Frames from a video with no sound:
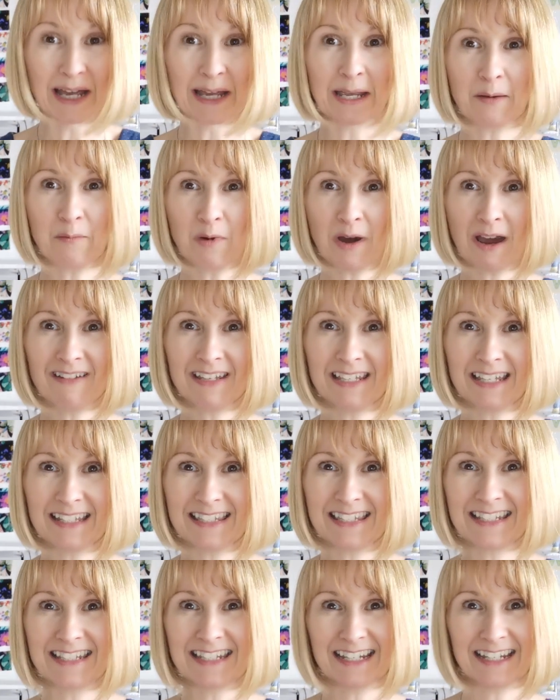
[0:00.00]
I am wearing
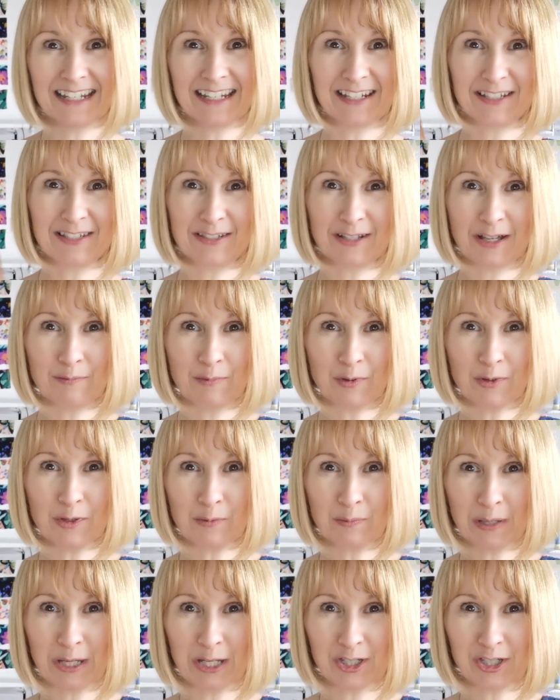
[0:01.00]
it today, so I'll put
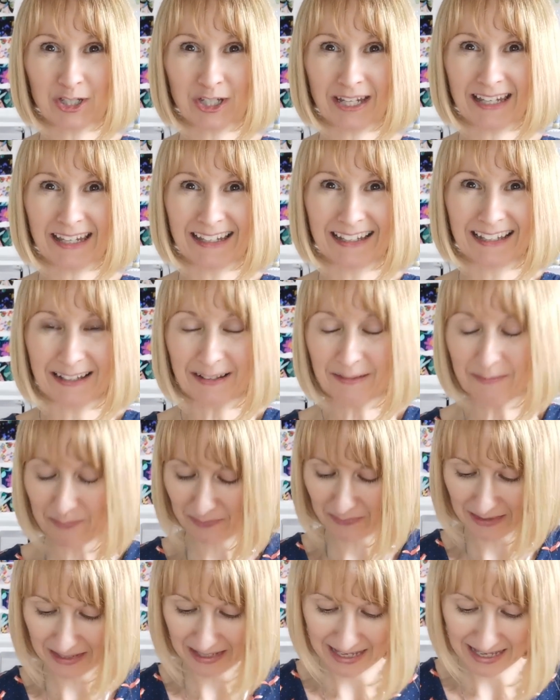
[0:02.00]
the picture here,
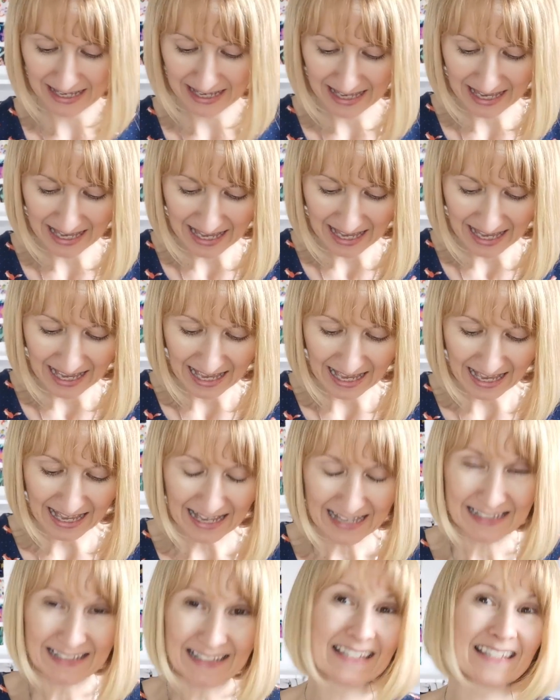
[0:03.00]

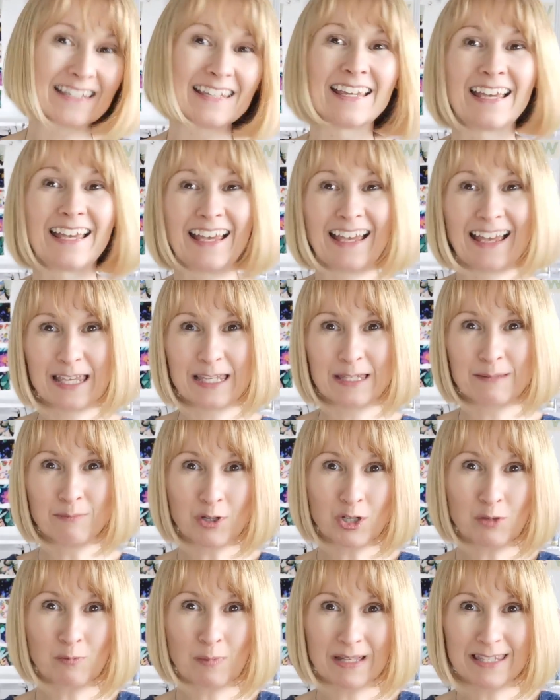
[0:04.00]
and it's
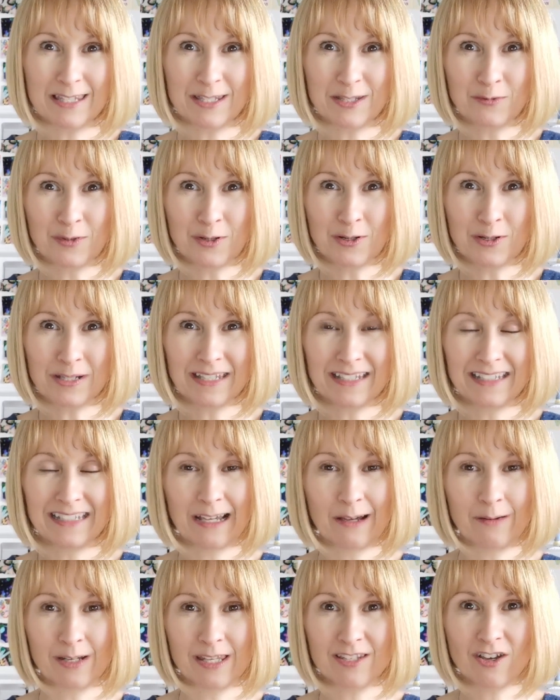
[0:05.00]
much better to walk in
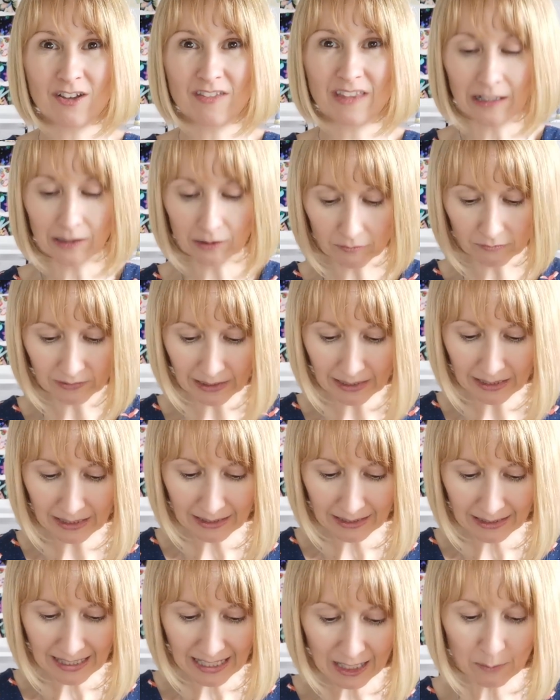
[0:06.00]
now. It's got that
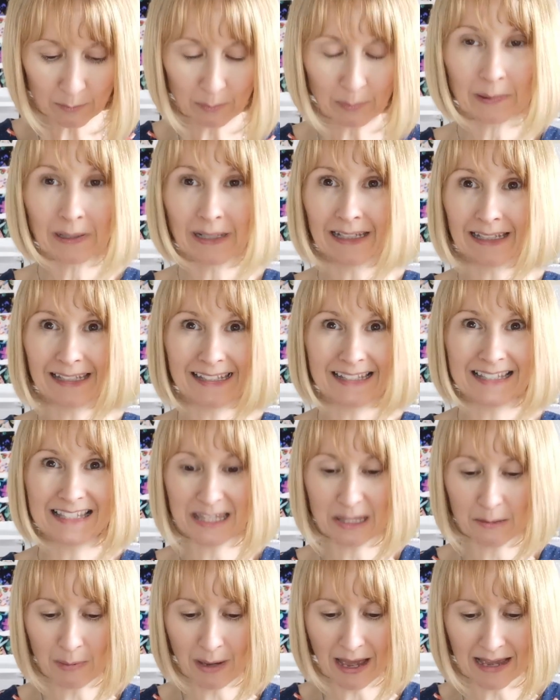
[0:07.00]
lovely kick plate
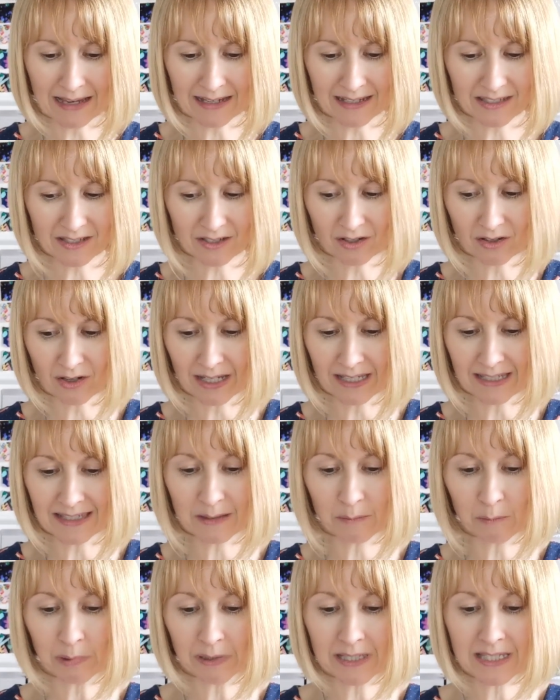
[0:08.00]
to the back, so
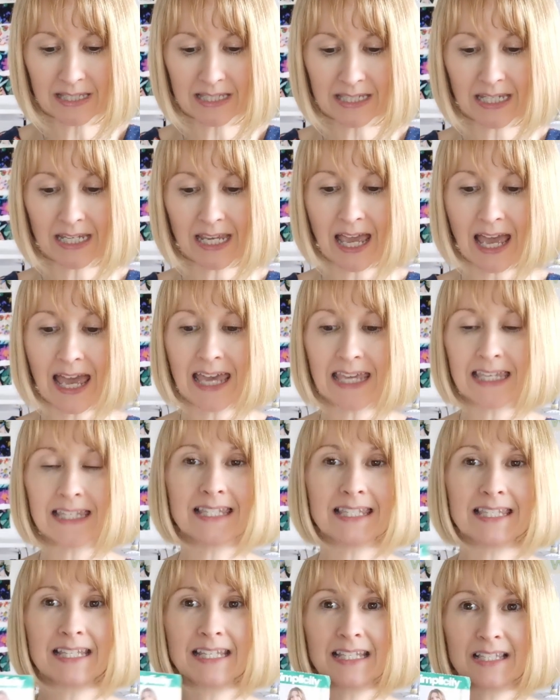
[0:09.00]
it's Simplicity
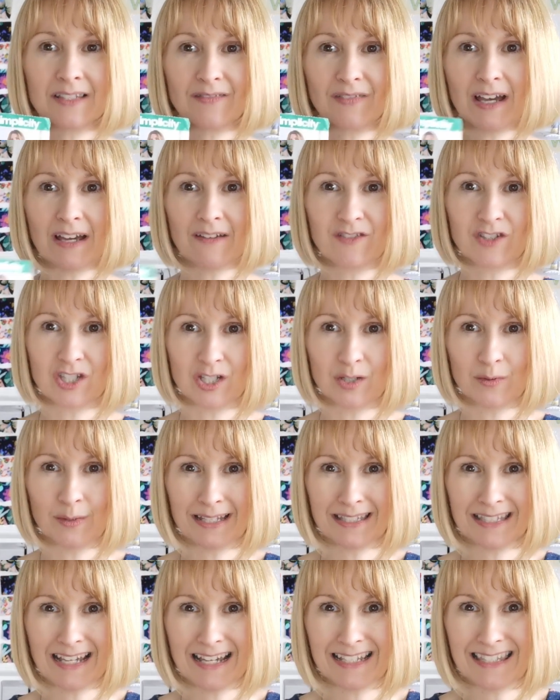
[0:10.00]
8652
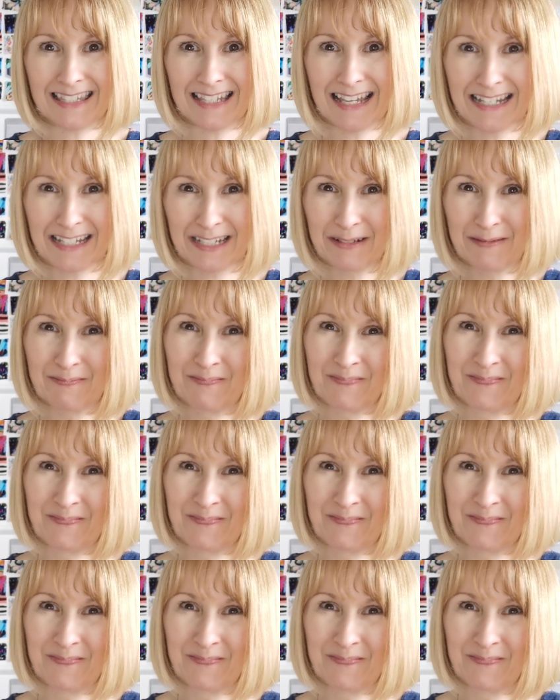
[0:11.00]
as I said.